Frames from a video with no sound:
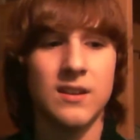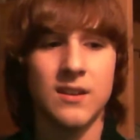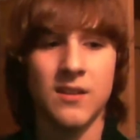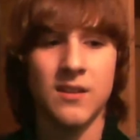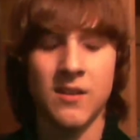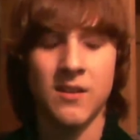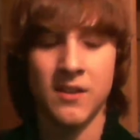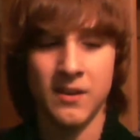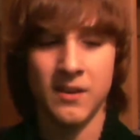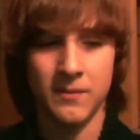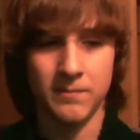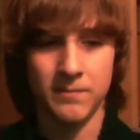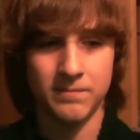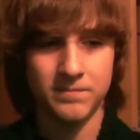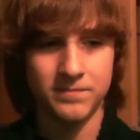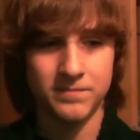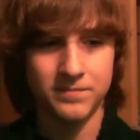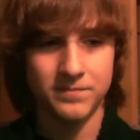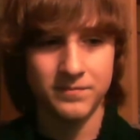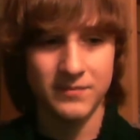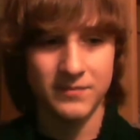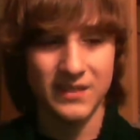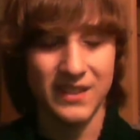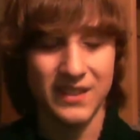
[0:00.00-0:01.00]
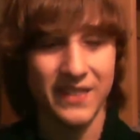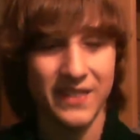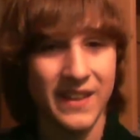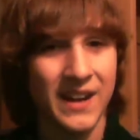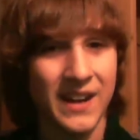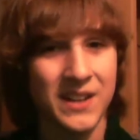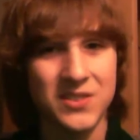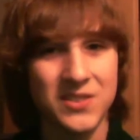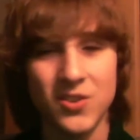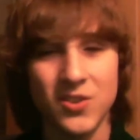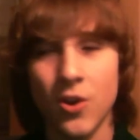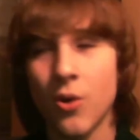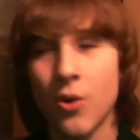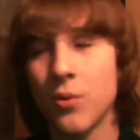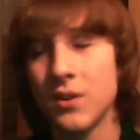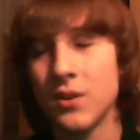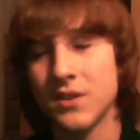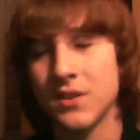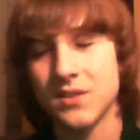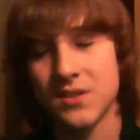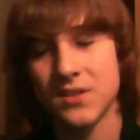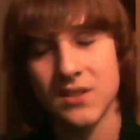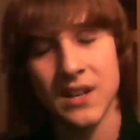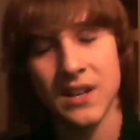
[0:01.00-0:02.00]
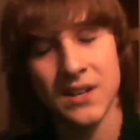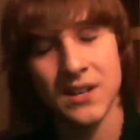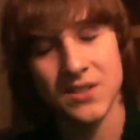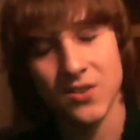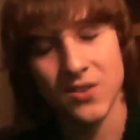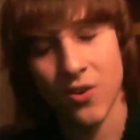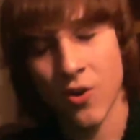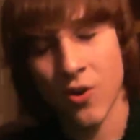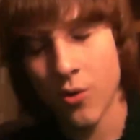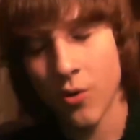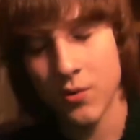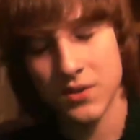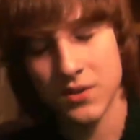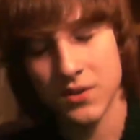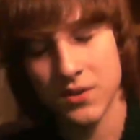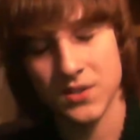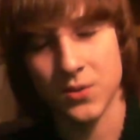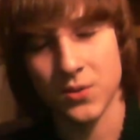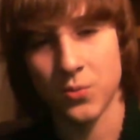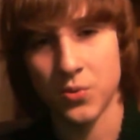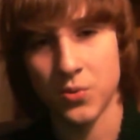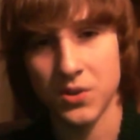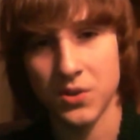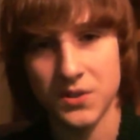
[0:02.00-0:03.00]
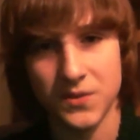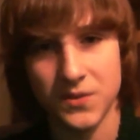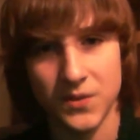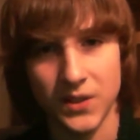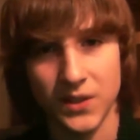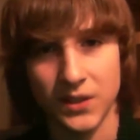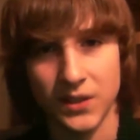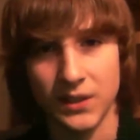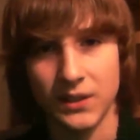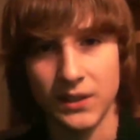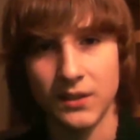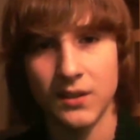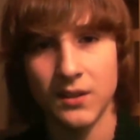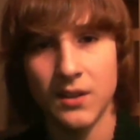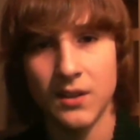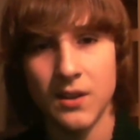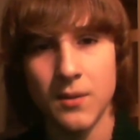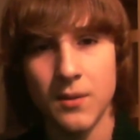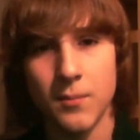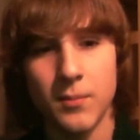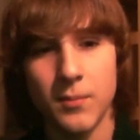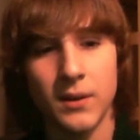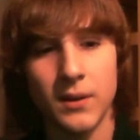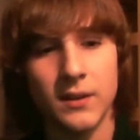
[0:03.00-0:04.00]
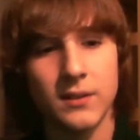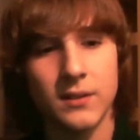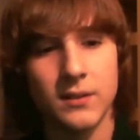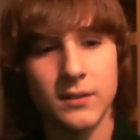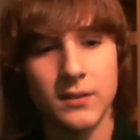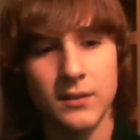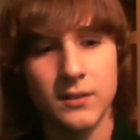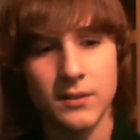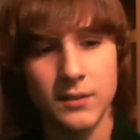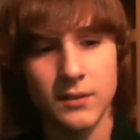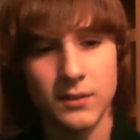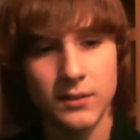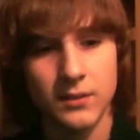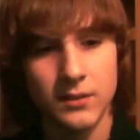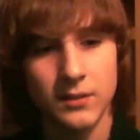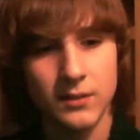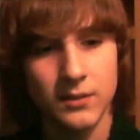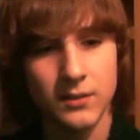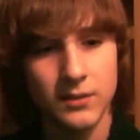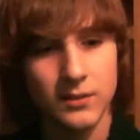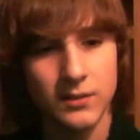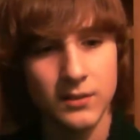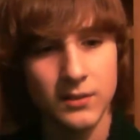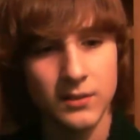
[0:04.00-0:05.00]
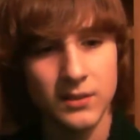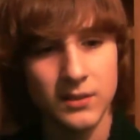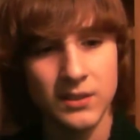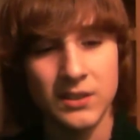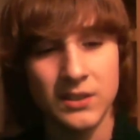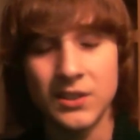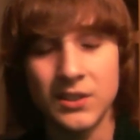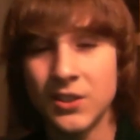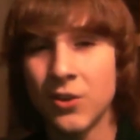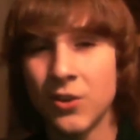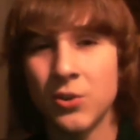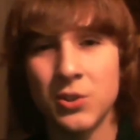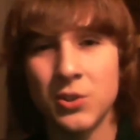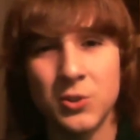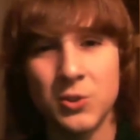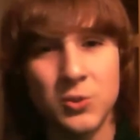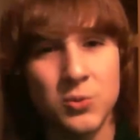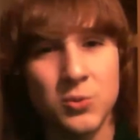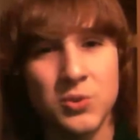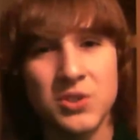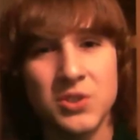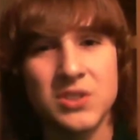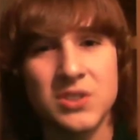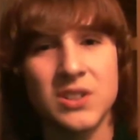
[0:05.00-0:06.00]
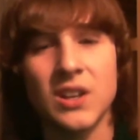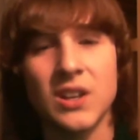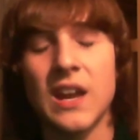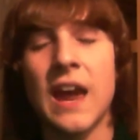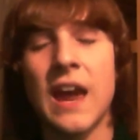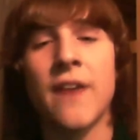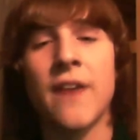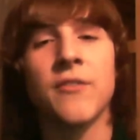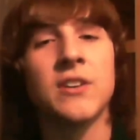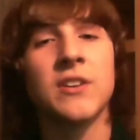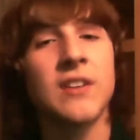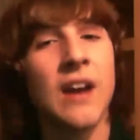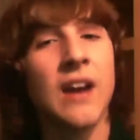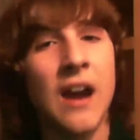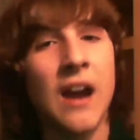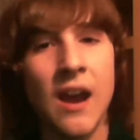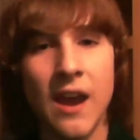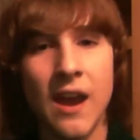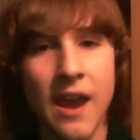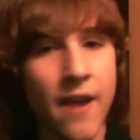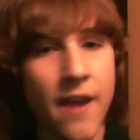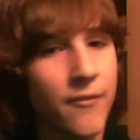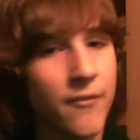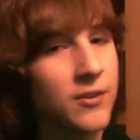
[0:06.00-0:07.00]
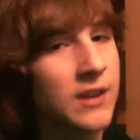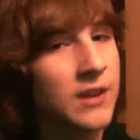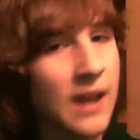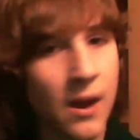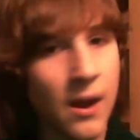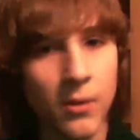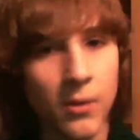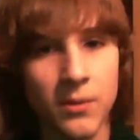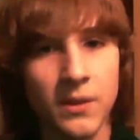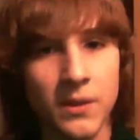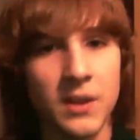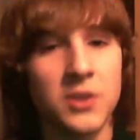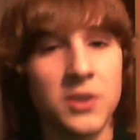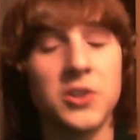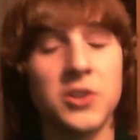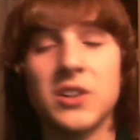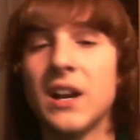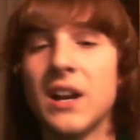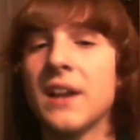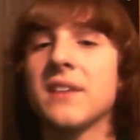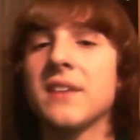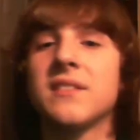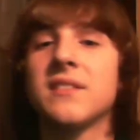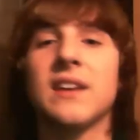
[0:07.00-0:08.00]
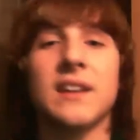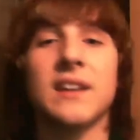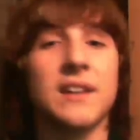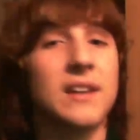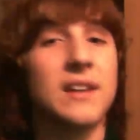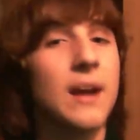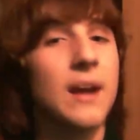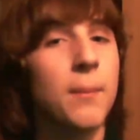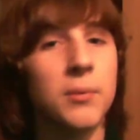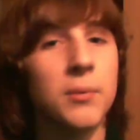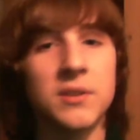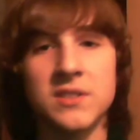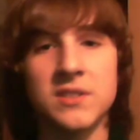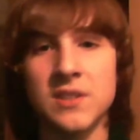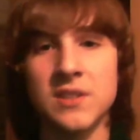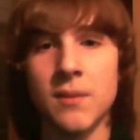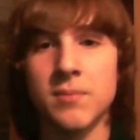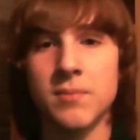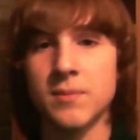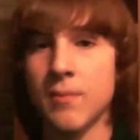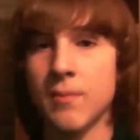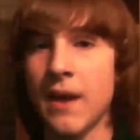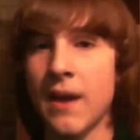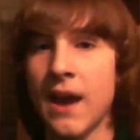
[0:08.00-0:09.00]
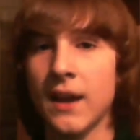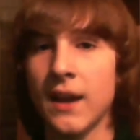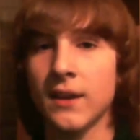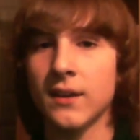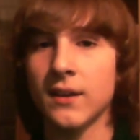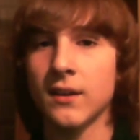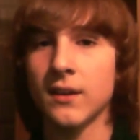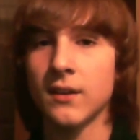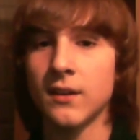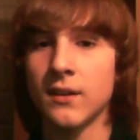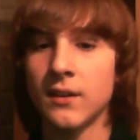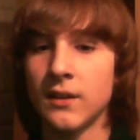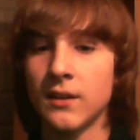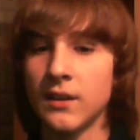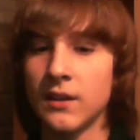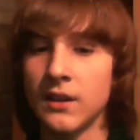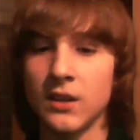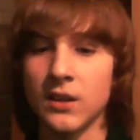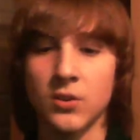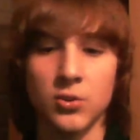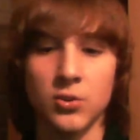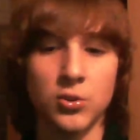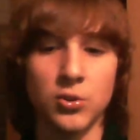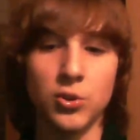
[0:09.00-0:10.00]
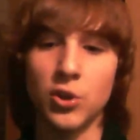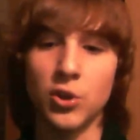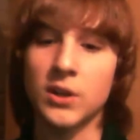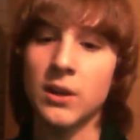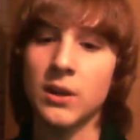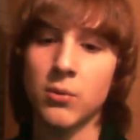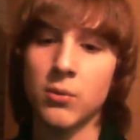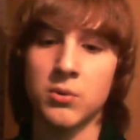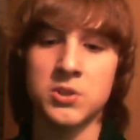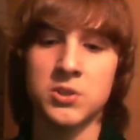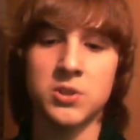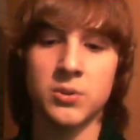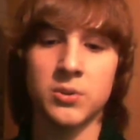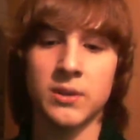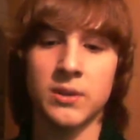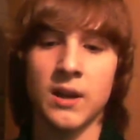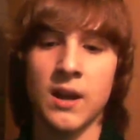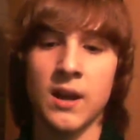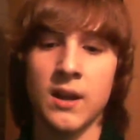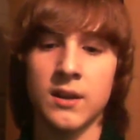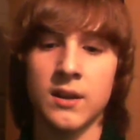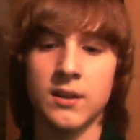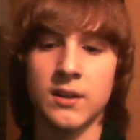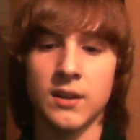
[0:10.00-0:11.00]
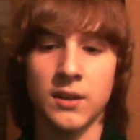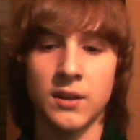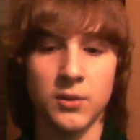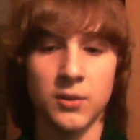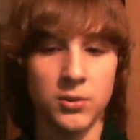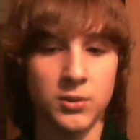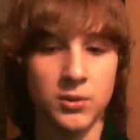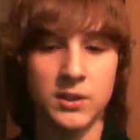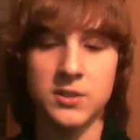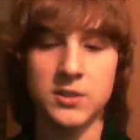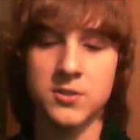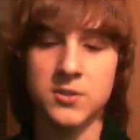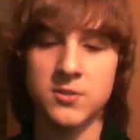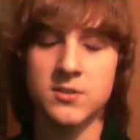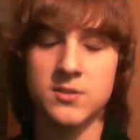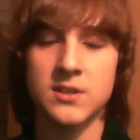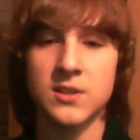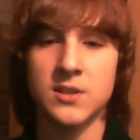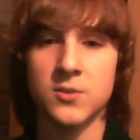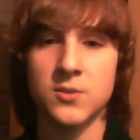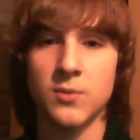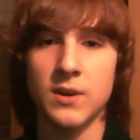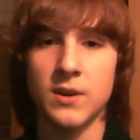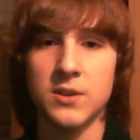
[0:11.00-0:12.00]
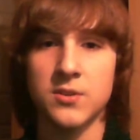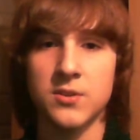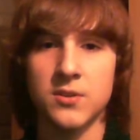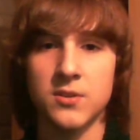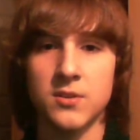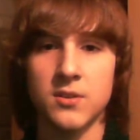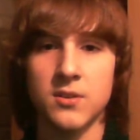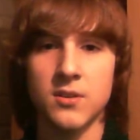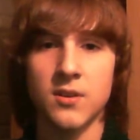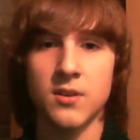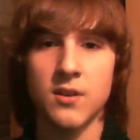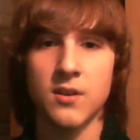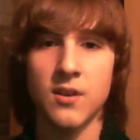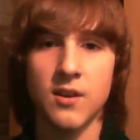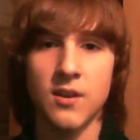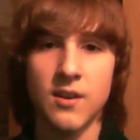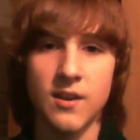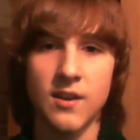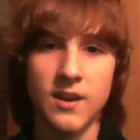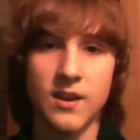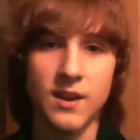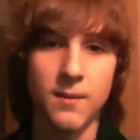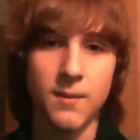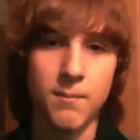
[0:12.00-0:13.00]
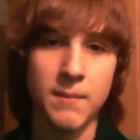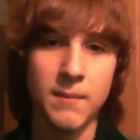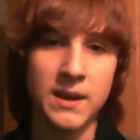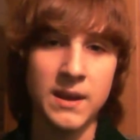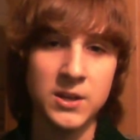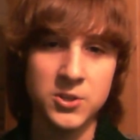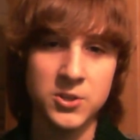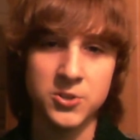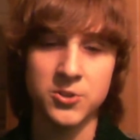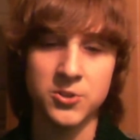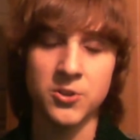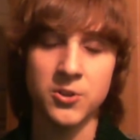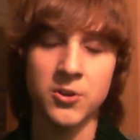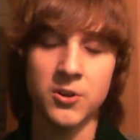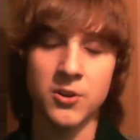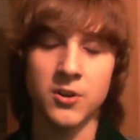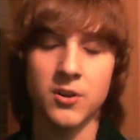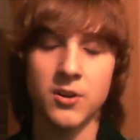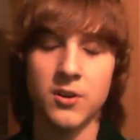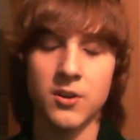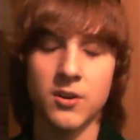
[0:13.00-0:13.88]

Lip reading: And that is always the worst feeling. But you just every now and then you got to take a couple of steps back and look at what you got and look at your situation and make sure,